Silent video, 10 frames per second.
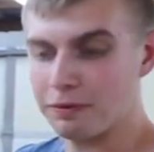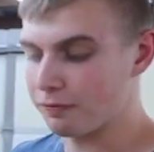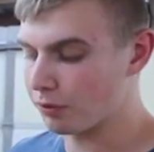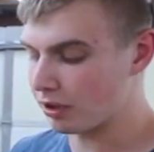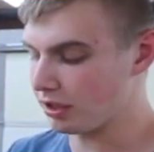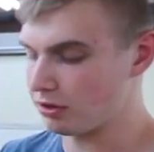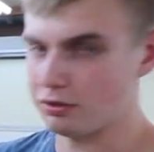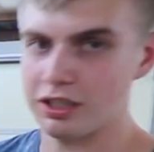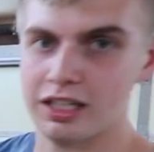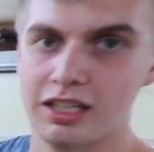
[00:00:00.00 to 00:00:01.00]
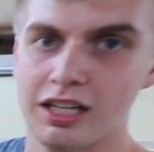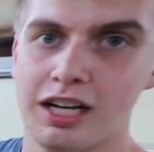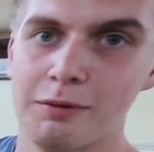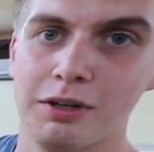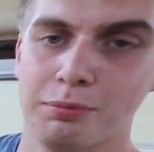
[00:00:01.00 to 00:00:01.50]
before I do that,
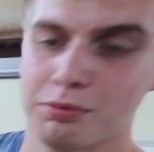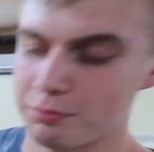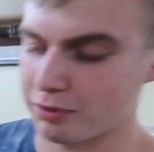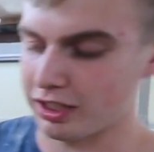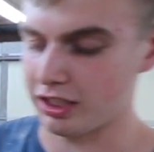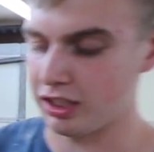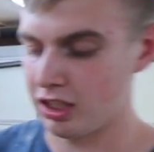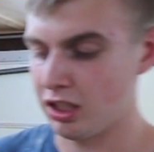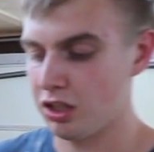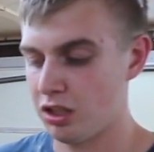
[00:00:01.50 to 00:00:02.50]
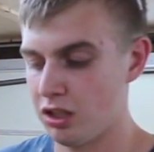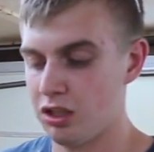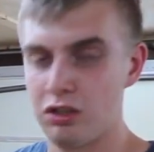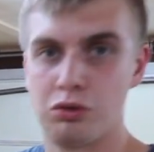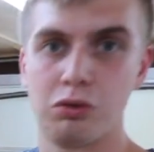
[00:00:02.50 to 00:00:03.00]
I want to put my
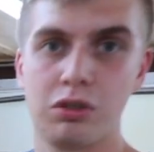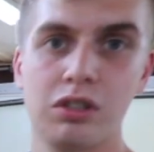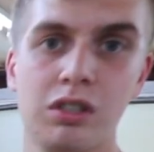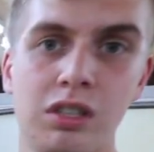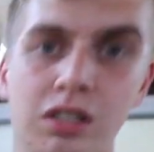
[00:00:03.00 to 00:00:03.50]
drawer